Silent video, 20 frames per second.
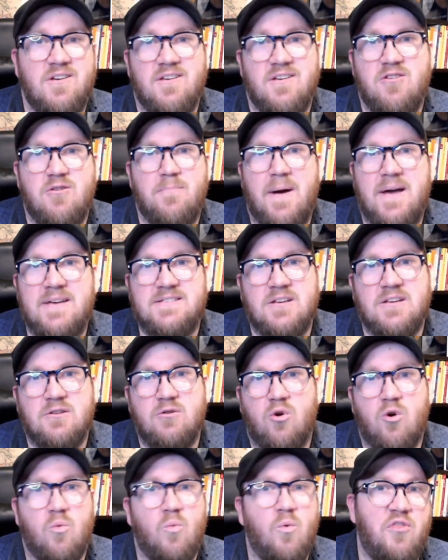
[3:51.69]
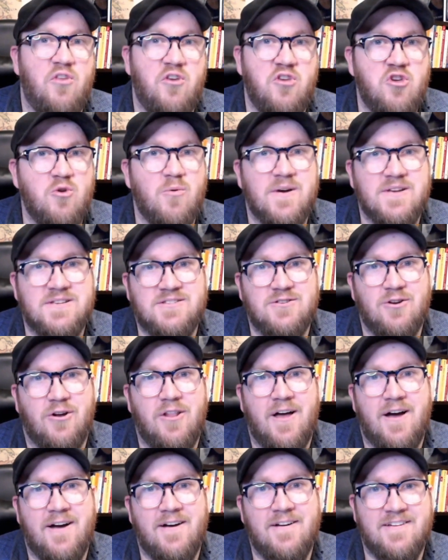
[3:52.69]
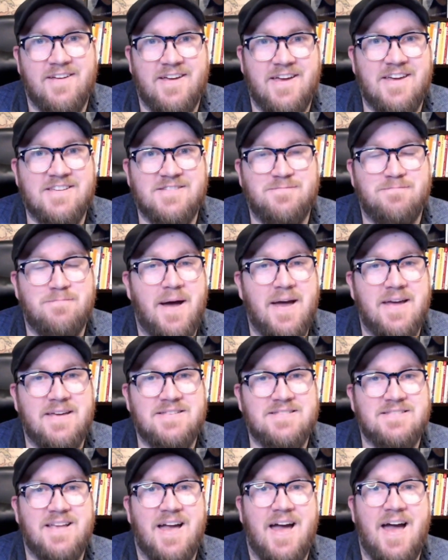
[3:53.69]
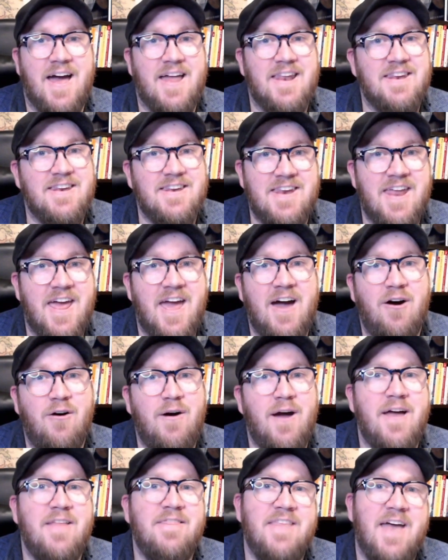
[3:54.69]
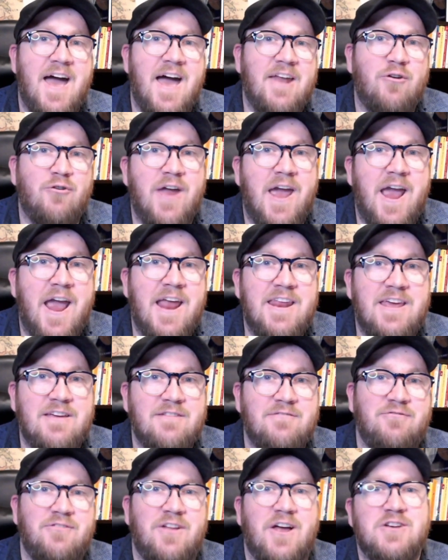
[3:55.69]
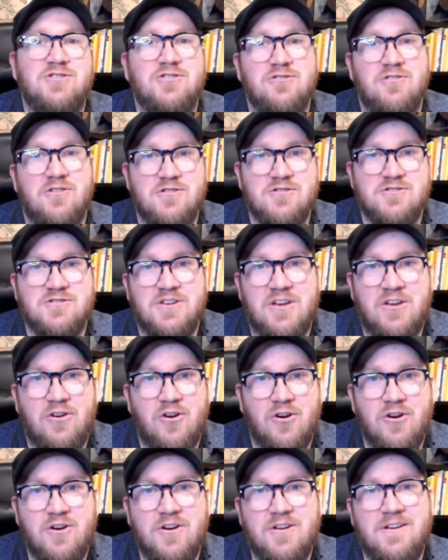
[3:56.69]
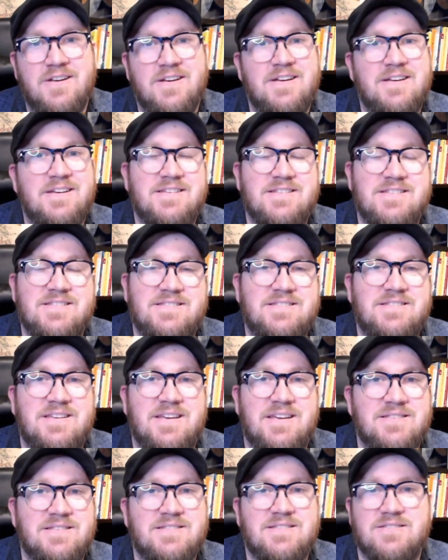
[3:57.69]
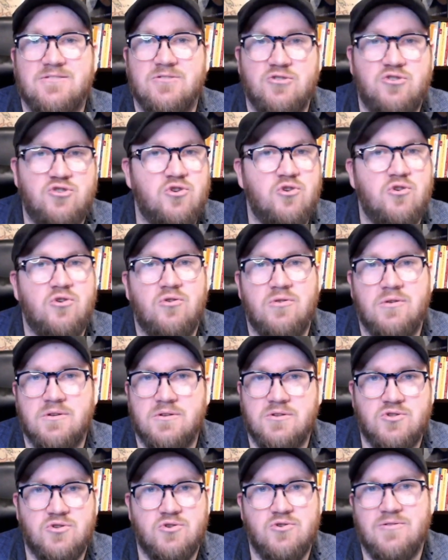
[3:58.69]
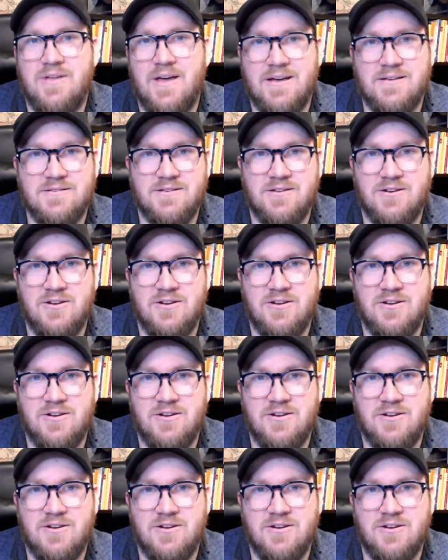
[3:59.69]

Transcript: you basically look at what the U S dollar is based at now and add on any inflation that has incurred since June two thousand